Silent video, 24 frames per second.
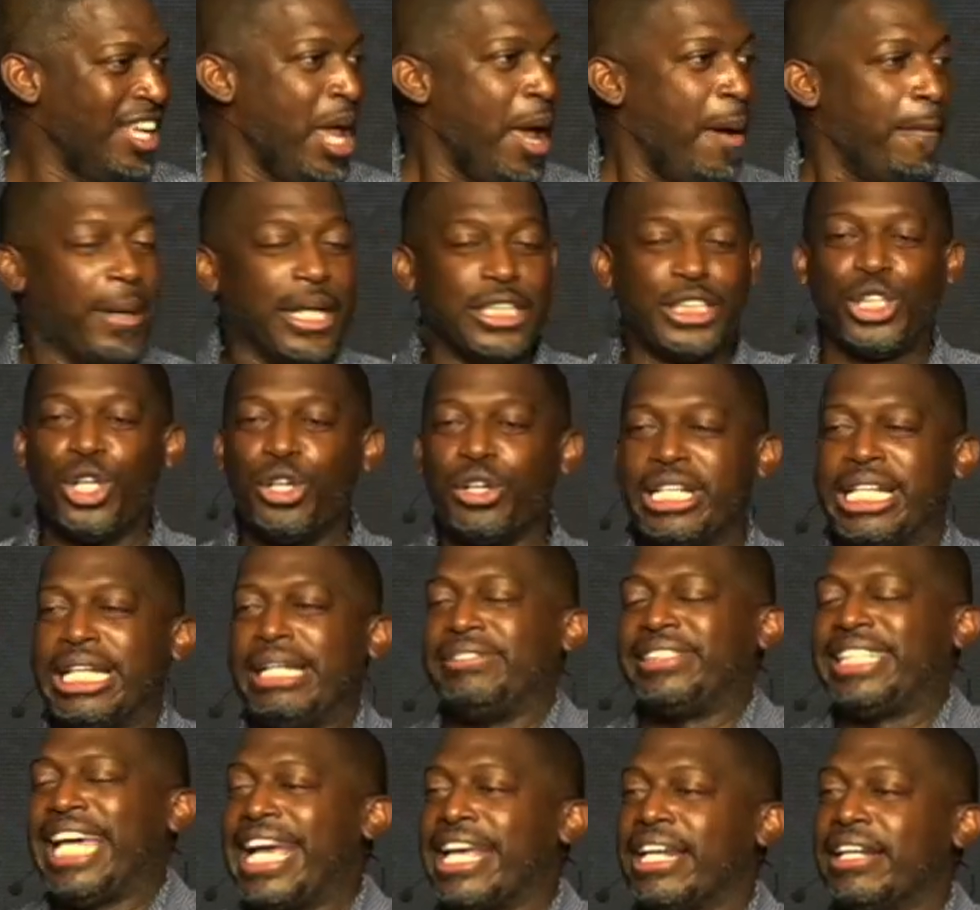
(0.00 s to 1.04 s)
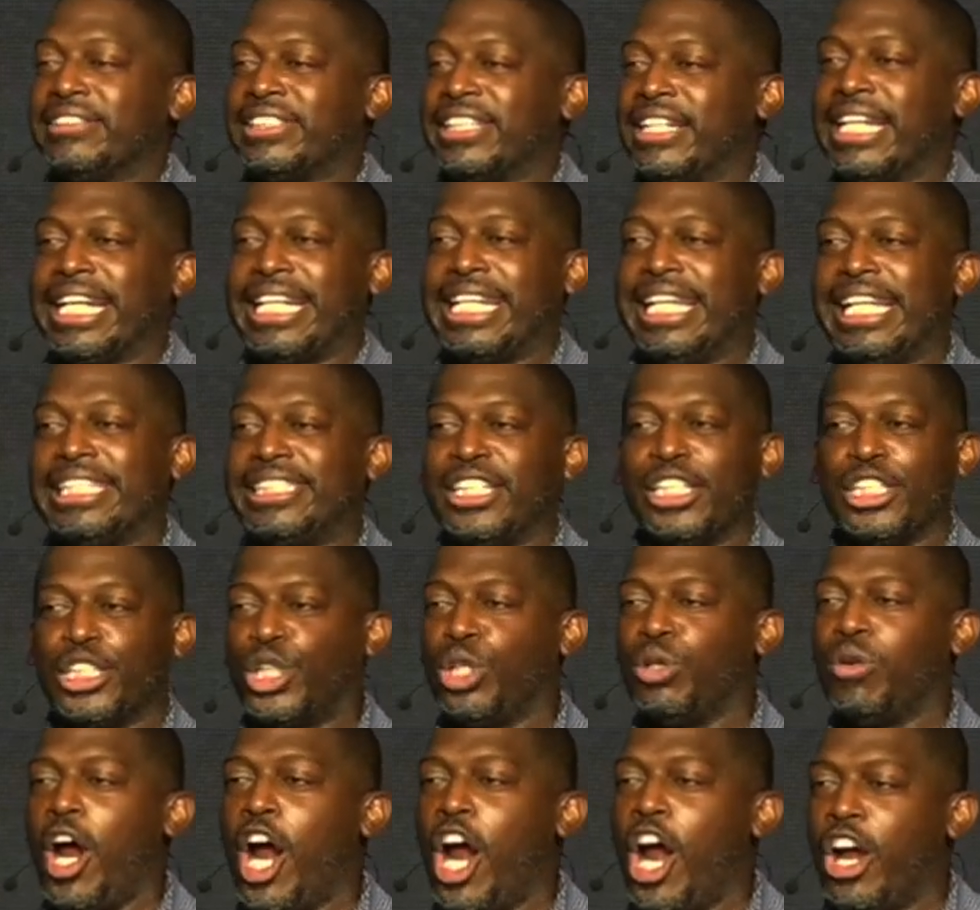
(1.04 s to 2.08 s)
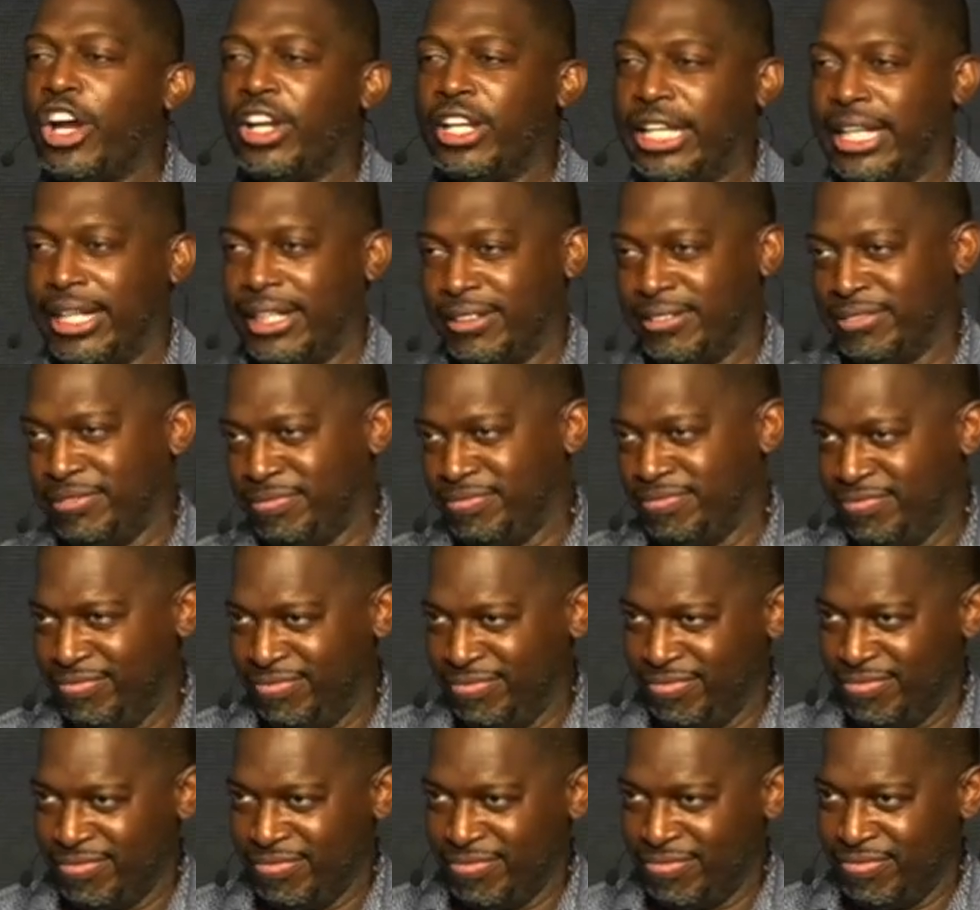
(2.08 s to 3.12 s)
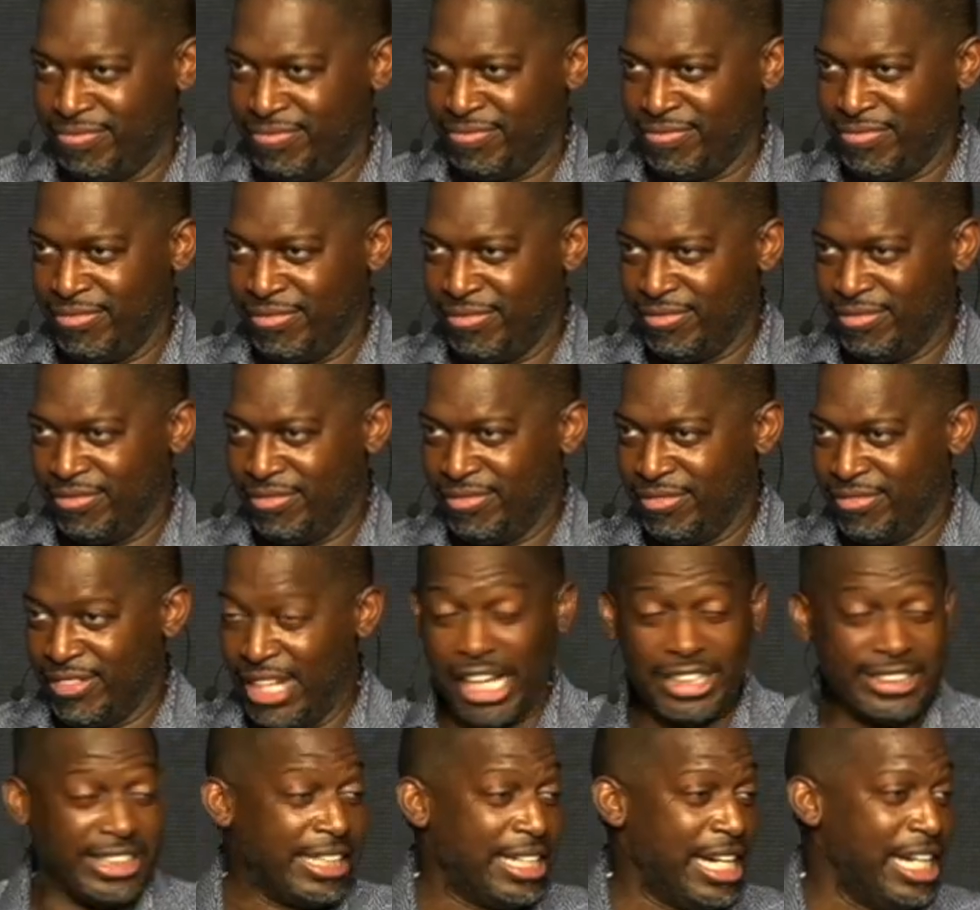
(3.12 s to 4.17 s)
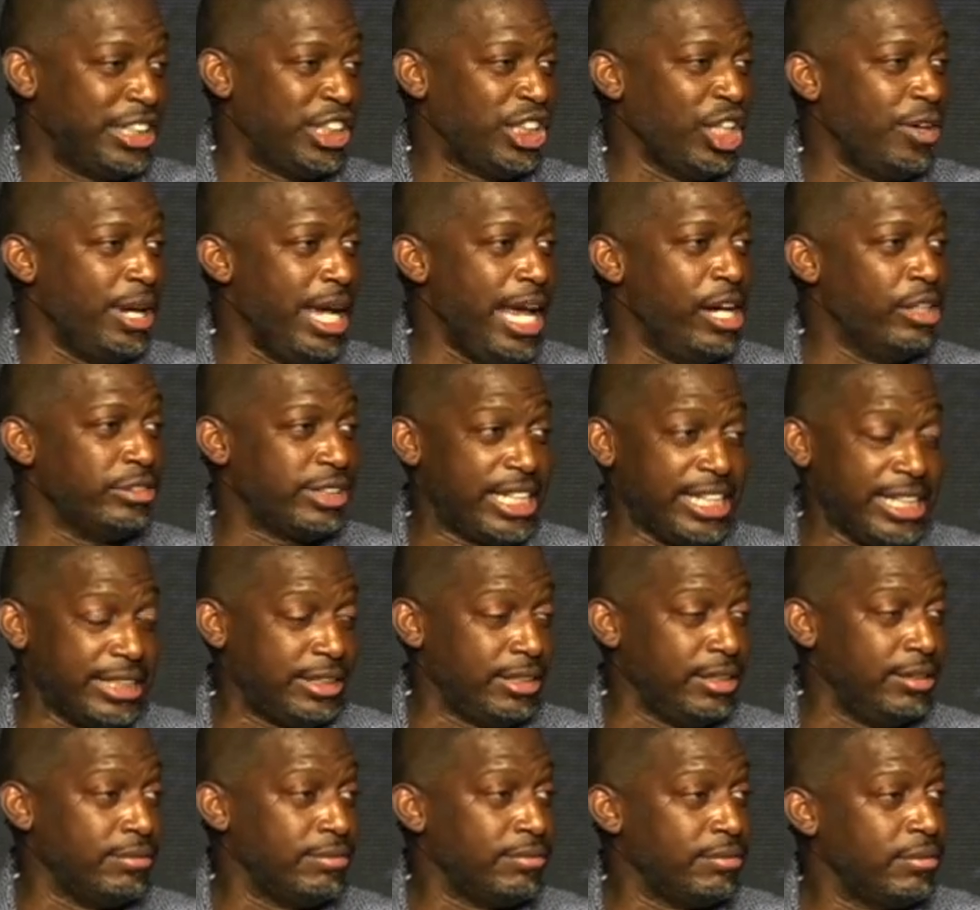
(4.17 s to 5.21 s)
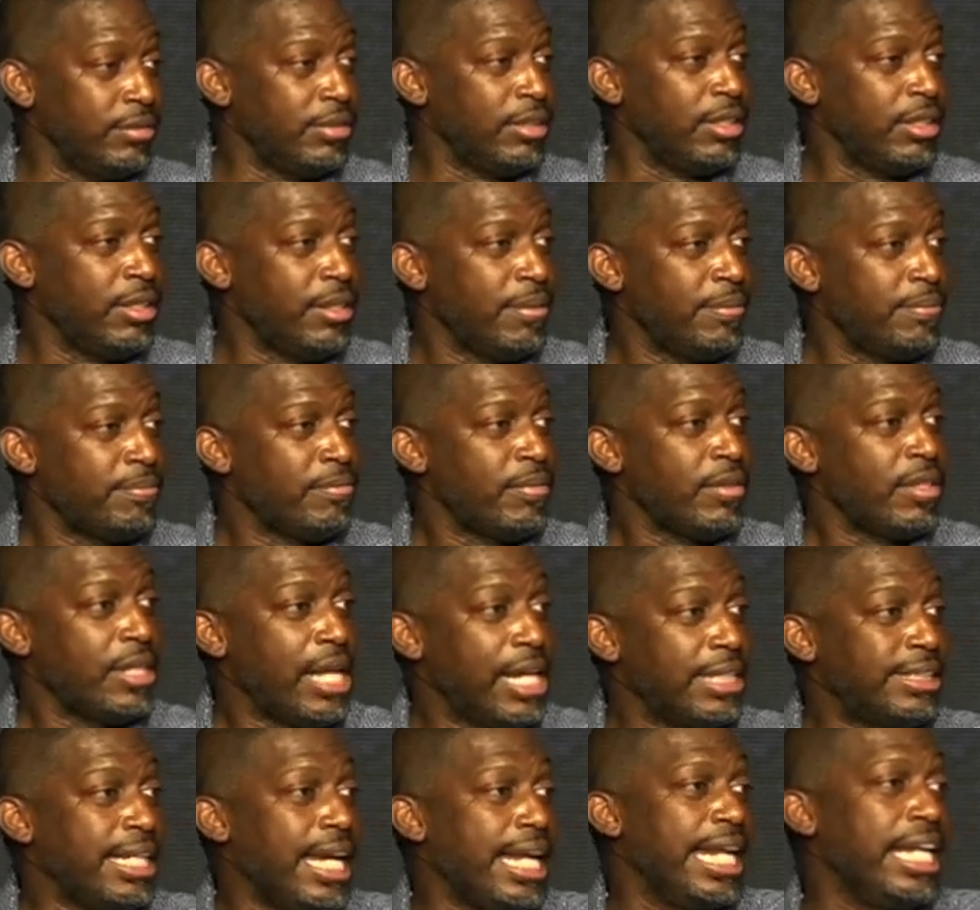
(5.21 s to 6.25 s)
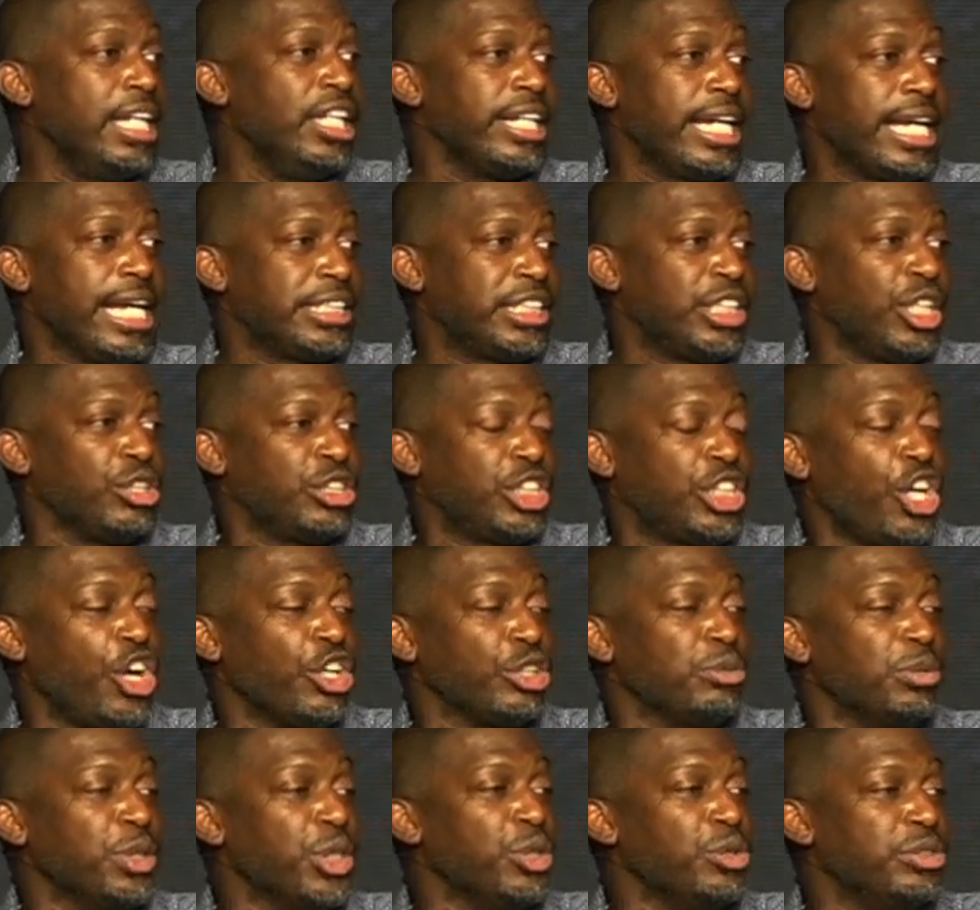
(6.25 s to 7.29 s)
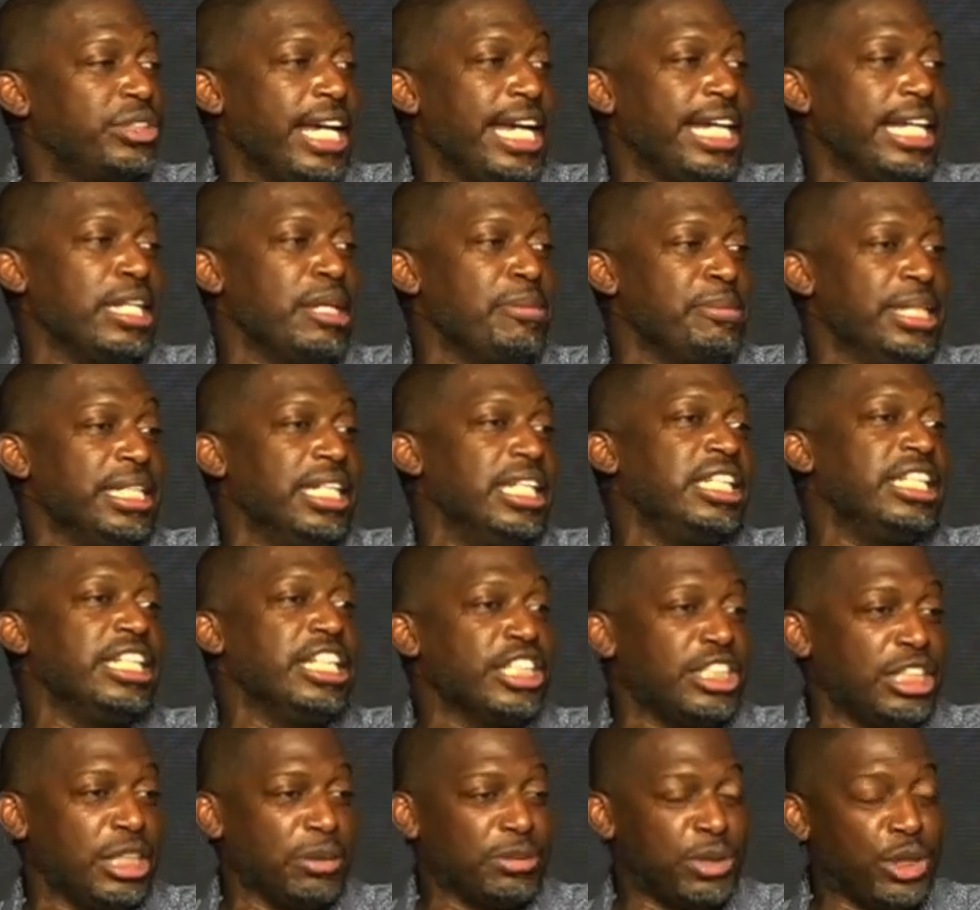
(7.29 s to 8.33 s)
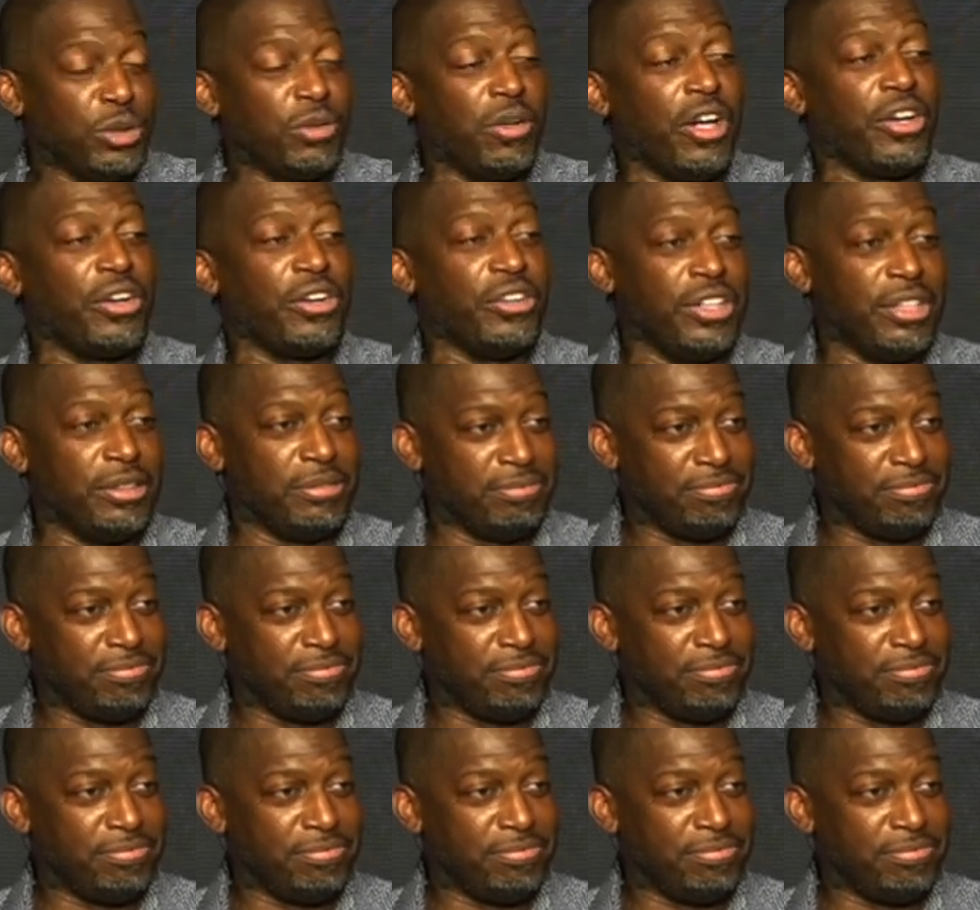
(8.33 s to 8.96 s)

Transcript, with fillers: But you keep taking them to the kitchen too early. Y'all seen that show, Hell's Kitchen? That's how they look at your church when you take them into leadership too early.